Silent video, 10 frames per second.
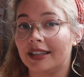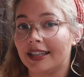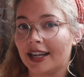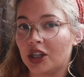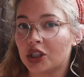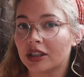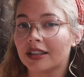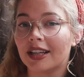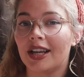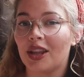in
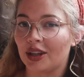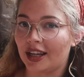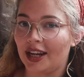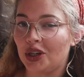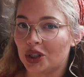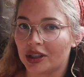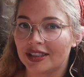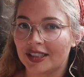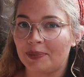the kitchen